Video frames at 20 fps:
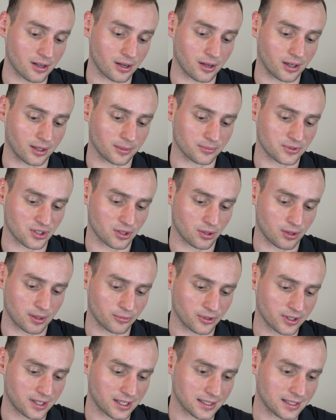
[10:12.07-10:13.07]
So
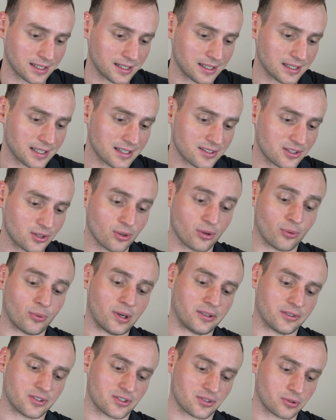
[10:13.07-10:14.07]
I'm looking at getting into it
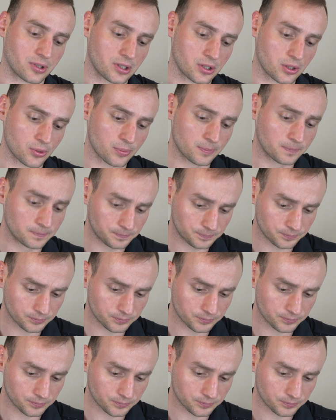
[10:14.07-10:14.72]
while it's low.